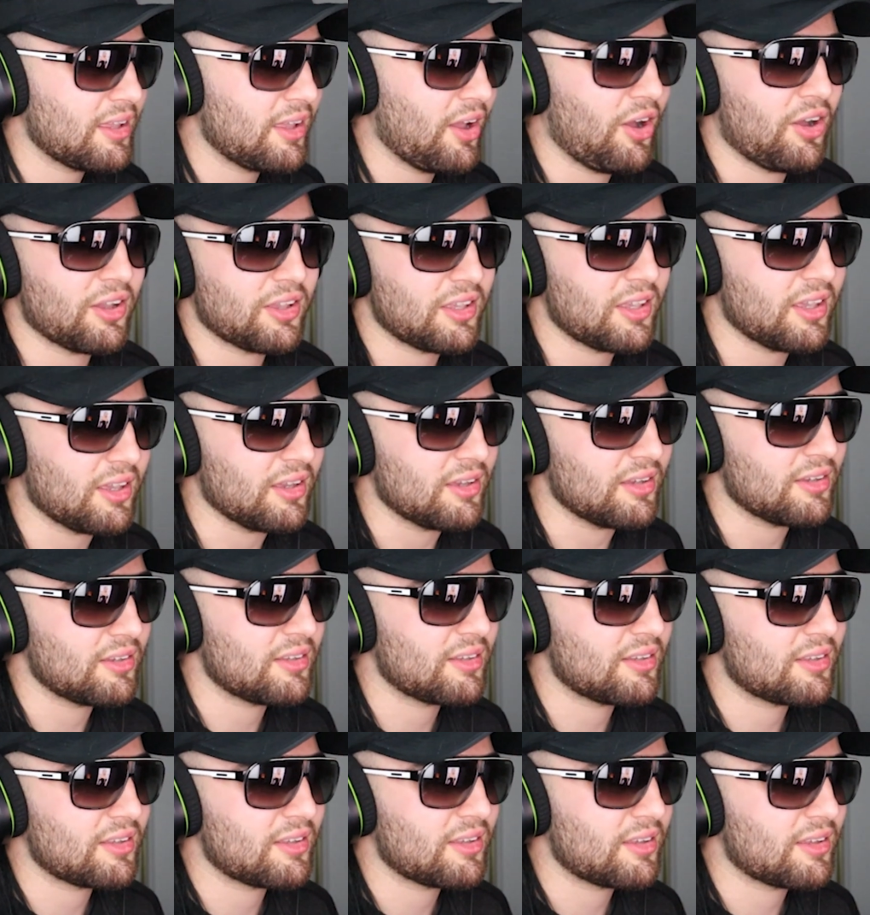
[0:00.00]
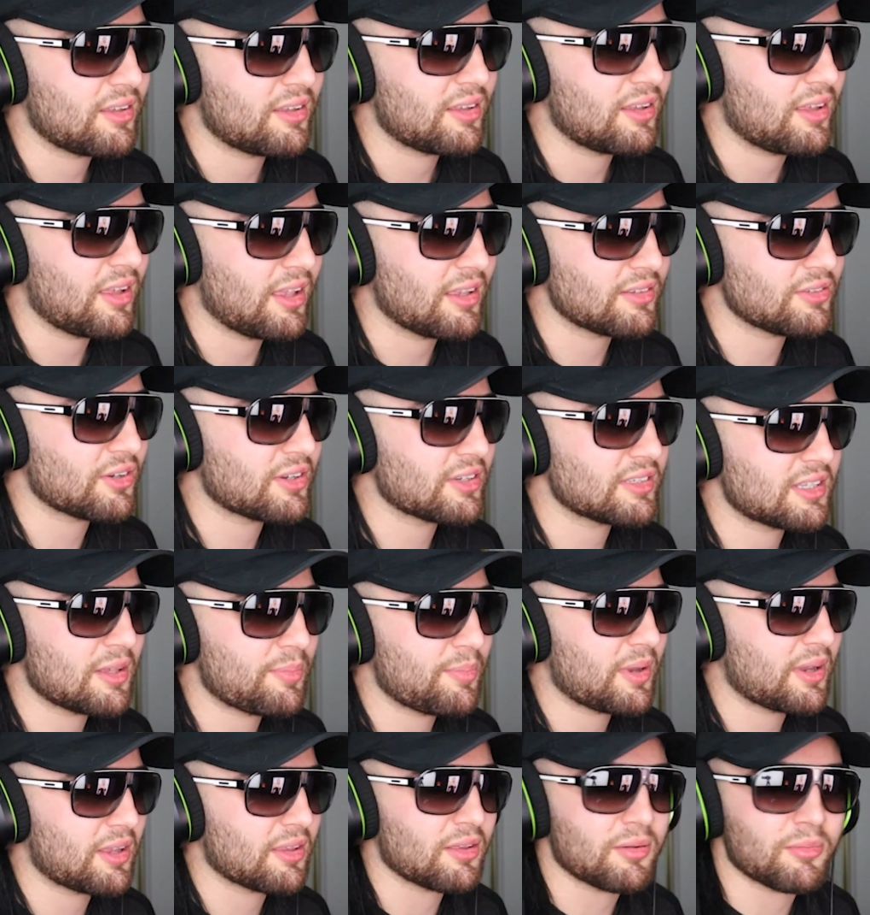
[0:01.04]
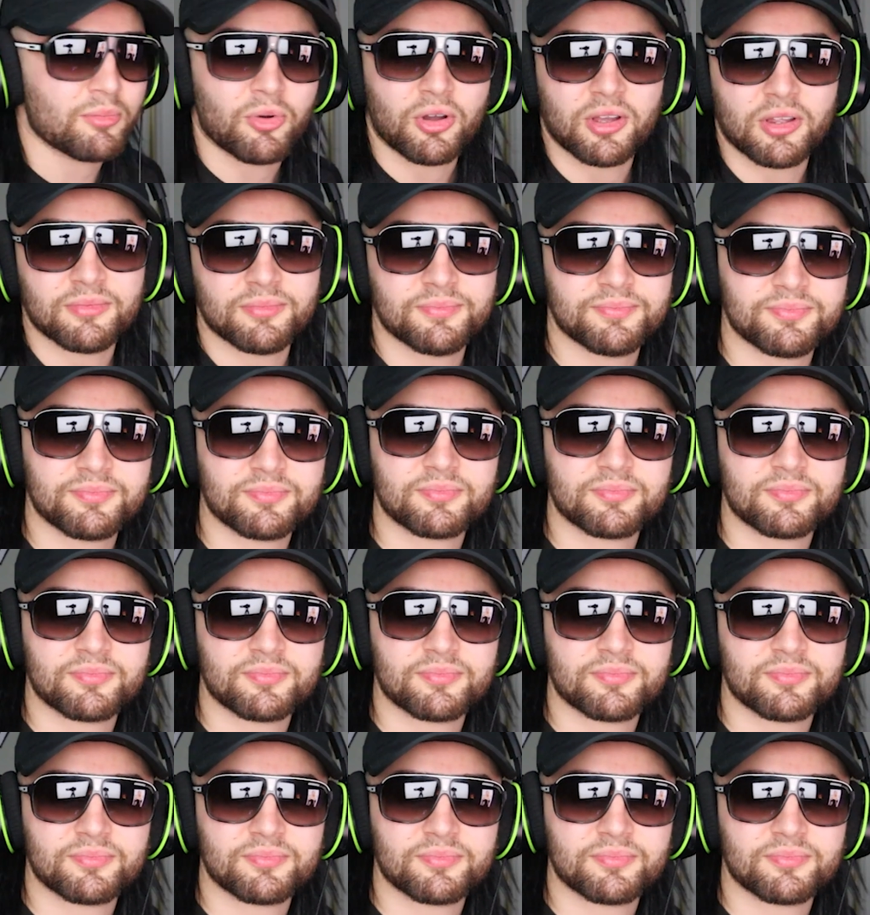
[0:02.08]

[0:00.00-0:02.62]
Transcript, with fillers: Oh yeah, as long as they're bigger than mine.